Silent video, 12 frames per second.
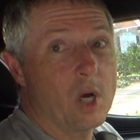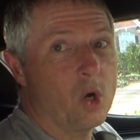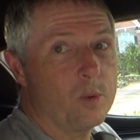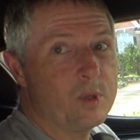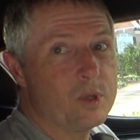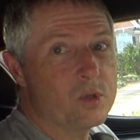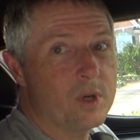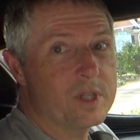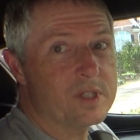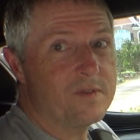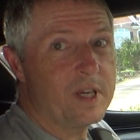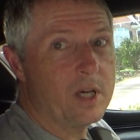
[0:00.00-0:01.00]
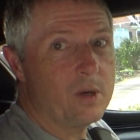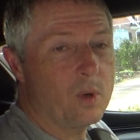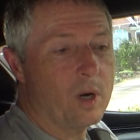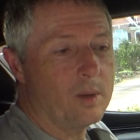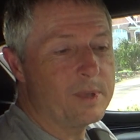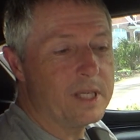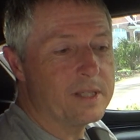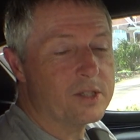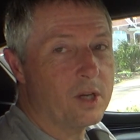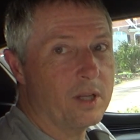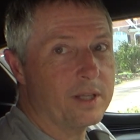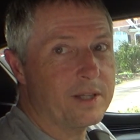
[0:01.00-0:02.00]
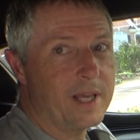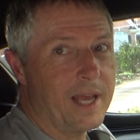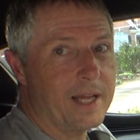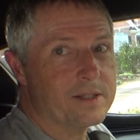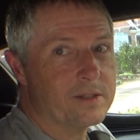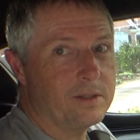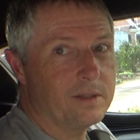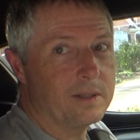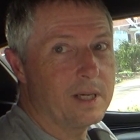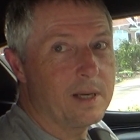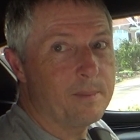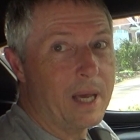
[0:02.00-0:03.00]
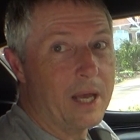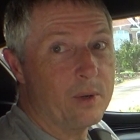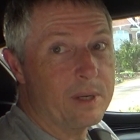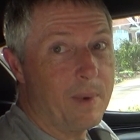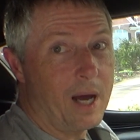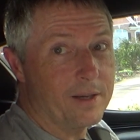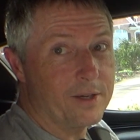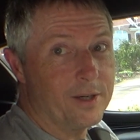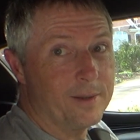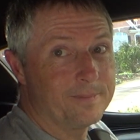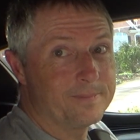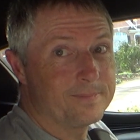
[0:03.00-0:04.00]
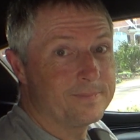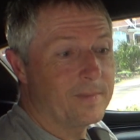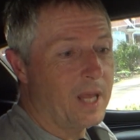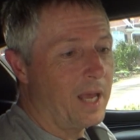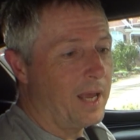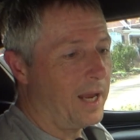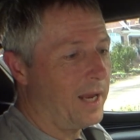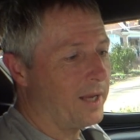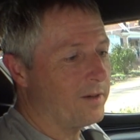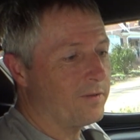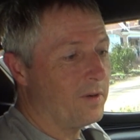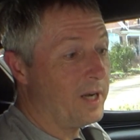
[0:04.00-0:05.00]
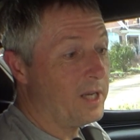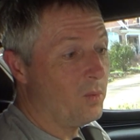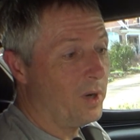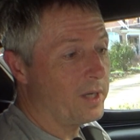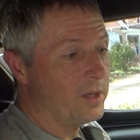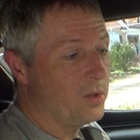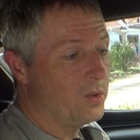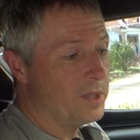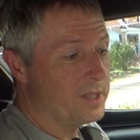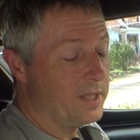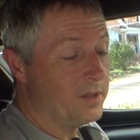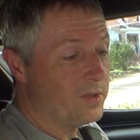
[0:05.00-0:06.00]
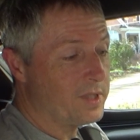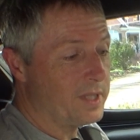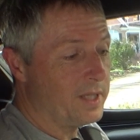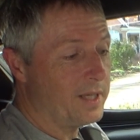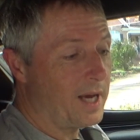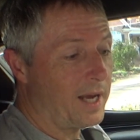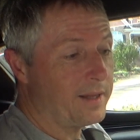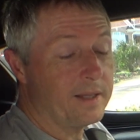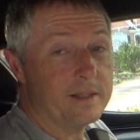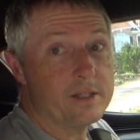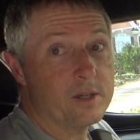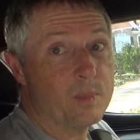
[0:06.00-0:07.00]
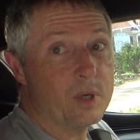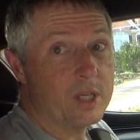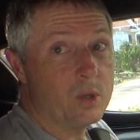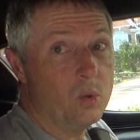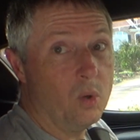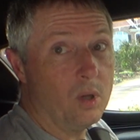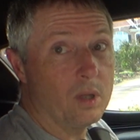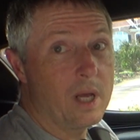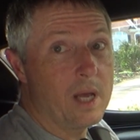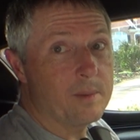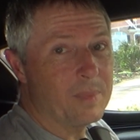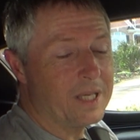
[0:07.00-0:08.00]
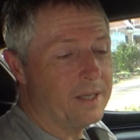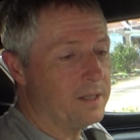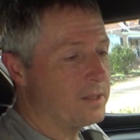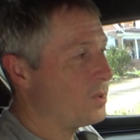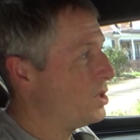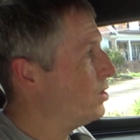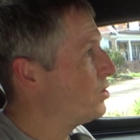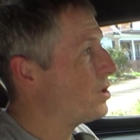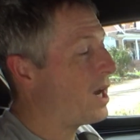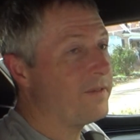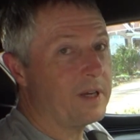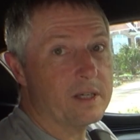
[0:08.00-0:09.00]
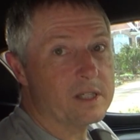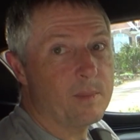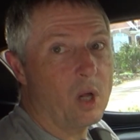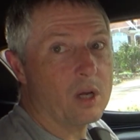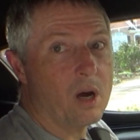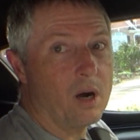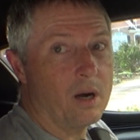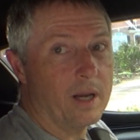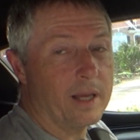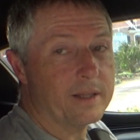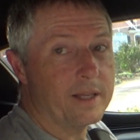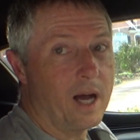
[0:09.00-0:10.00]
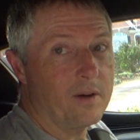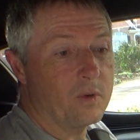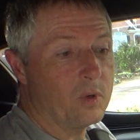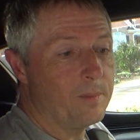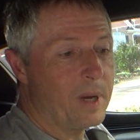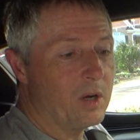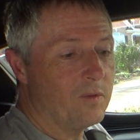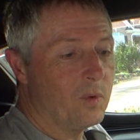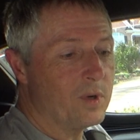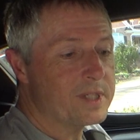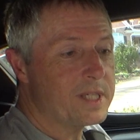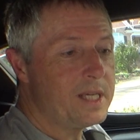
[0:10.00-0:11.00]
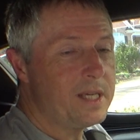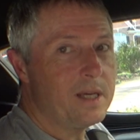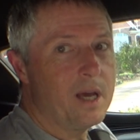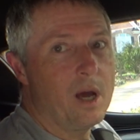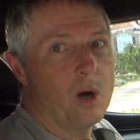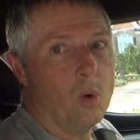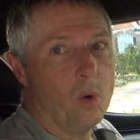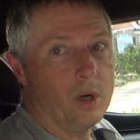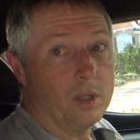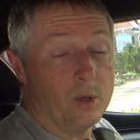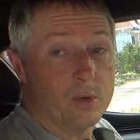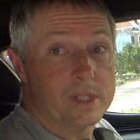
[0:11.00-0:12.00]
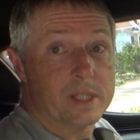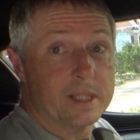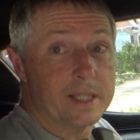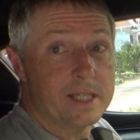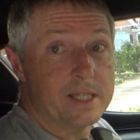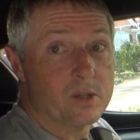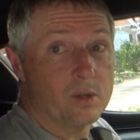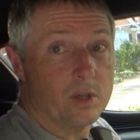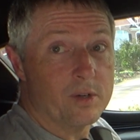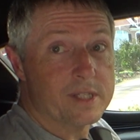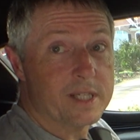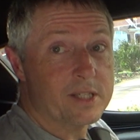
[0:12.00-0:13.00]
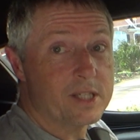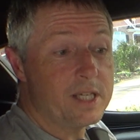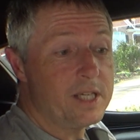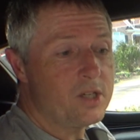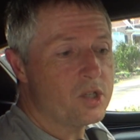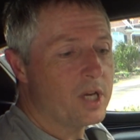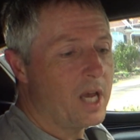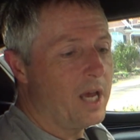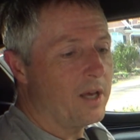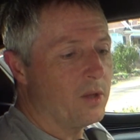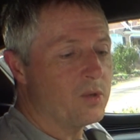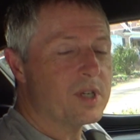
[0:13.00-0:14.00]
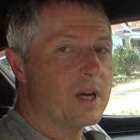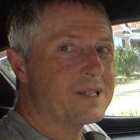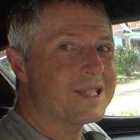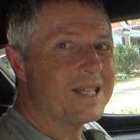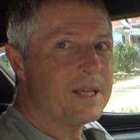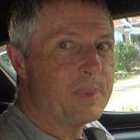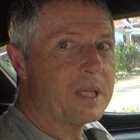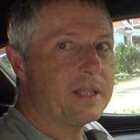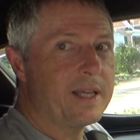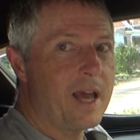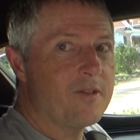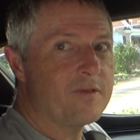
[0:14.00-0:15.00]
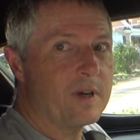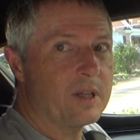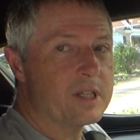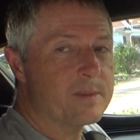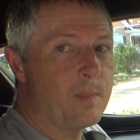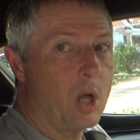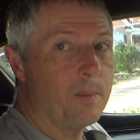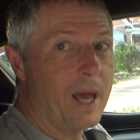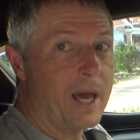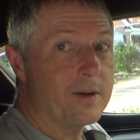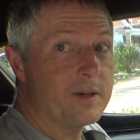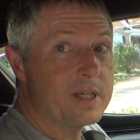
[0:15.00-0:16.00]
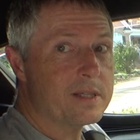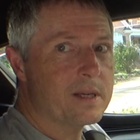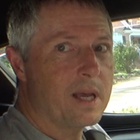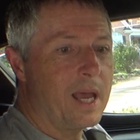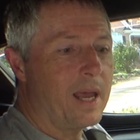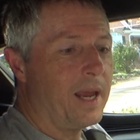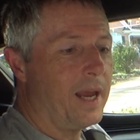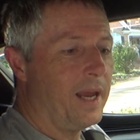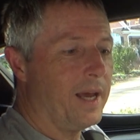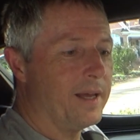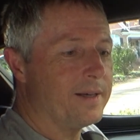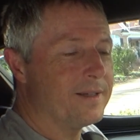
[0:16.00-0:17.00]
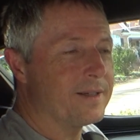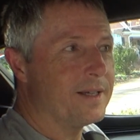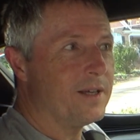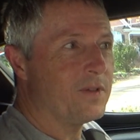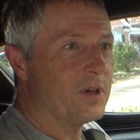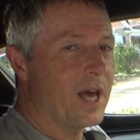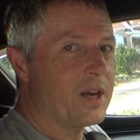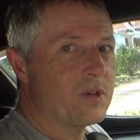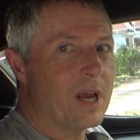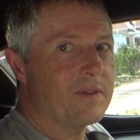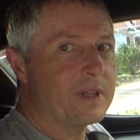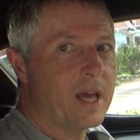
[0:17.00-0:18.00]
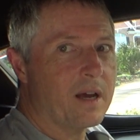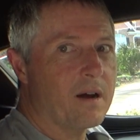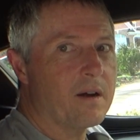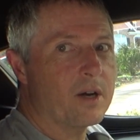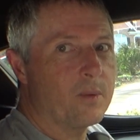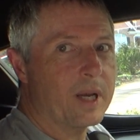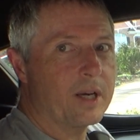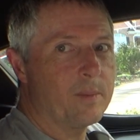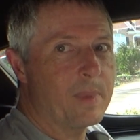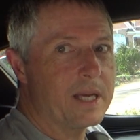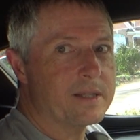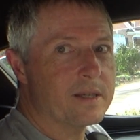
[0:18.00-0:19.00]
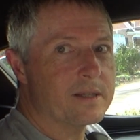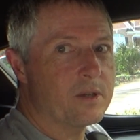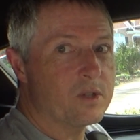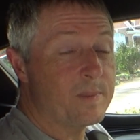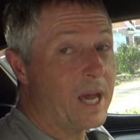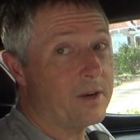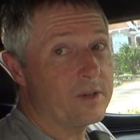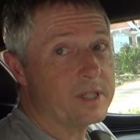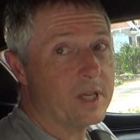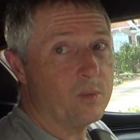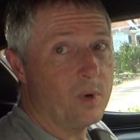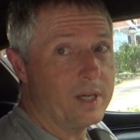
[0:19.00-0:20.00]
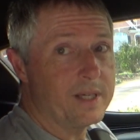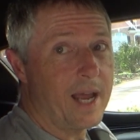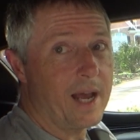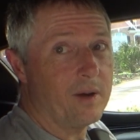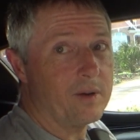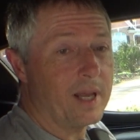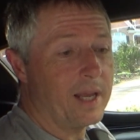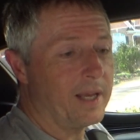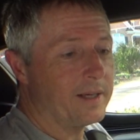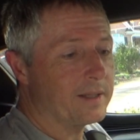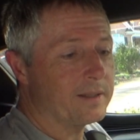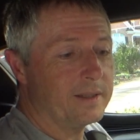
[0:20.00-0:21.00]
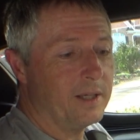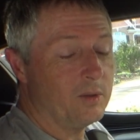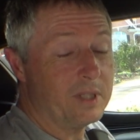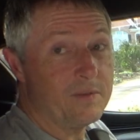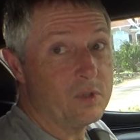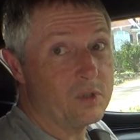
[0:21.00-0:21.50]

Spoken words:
Hope you enjoy this video where I'll be installing the Ancel battery monitor. And for anyone who is interested, I think these are pretty cool because when you're driving a small car like the Alfa Romeo 4C or a Lotus Elise or Lotus Exige, those cars typically have fairly small batteries. And if you're not driving that car on a regular basis, those batteries can run down and leave you